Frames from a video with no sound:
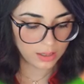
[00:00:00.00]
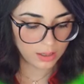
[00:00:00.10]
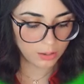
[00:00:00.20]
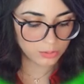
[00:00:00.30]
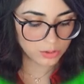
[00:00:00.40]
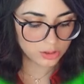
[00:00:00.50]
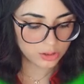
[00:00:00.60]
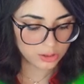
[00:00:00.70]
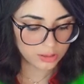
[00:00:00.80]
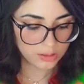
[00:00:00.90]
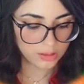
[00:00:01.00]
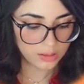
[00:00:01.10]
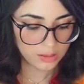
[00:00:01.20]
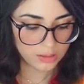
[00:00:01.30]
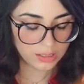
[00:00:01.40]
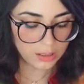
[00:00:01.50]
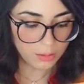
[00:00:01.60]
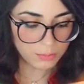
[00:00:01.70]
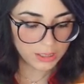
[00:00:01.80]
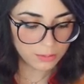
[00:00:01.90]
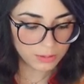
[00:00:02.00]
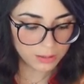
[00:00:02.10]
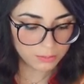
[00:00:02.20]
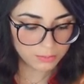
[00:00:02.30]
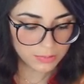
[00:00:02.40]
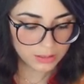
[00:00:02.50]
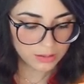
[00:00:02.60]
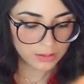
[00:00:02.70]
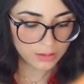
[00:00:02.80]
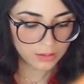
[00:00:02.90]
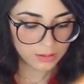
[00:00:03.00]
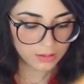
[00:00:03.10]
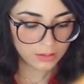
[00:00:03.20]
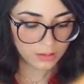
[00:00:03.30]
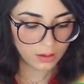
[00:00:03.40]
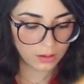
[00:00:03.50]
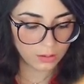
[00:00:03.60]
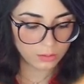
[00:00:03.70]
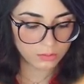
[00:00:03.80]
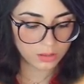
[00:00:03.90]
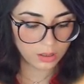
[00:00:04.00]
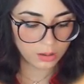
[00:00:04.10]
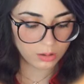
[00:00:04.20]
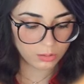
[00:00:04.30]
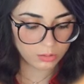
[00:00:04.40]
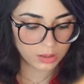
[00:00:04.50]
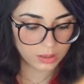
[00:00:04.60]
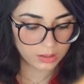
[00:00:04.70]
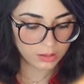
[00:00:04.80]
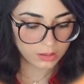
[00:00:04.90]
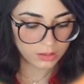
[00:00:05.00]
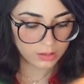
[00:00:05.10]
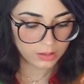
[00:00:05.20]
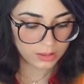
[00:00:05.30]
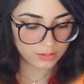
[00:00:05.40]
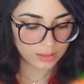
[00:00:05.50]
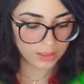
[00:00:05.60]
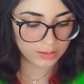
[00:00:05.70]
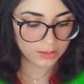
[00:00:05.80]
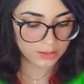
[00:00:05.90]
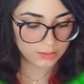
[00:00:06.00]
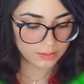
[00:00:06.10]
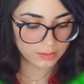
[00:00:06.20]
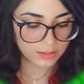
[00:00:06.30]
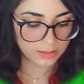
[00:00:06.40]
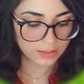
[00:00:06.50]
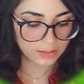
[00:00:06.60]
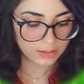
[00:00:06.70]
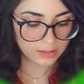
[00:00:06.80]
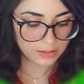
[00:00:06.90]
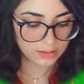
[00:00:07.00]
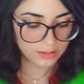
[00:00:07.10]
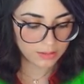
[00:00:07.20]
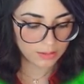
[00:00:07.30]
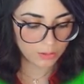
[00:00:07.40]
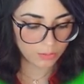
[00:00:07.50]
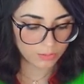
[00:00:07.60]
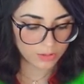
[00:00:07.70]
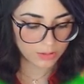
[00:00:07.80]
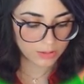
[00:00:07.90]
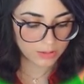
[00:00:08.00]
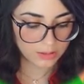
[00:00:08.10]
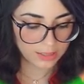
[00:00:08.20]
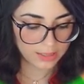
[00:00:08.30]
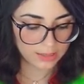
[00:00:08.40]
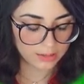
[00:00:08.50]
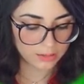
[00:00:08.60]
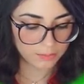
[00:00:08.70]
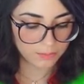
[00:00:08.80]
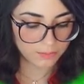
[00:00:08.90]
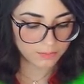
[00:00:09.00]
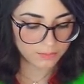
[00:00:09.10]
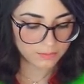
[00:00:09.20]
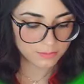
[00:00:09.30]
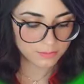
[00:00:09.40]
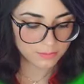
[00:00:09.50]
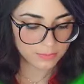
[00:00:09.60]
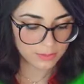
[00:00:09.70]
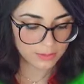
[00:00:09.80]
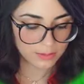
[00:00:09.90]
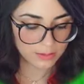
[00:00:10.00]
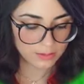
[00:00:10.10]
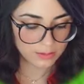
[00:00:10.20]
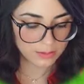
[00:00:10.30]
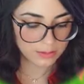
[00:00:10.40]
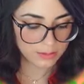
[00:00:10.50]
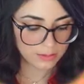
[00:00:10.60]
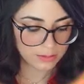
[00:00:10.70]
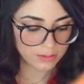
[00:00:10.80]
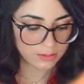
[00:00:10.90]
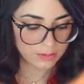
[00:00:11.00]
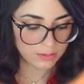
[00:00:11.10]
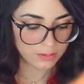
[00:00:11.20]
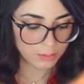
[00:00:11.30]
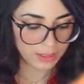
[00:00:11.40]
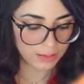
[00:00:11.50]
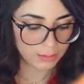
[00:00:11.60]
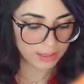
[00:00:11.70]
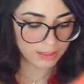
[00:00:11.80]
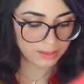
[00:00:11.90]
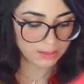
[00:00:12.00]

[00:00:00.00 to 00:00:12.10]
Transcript: Ouch. Get him, get him, get him. Can't. Oh, oh no. He's gonna end it. It's over. I can't kill him. Oh my god, oh my god.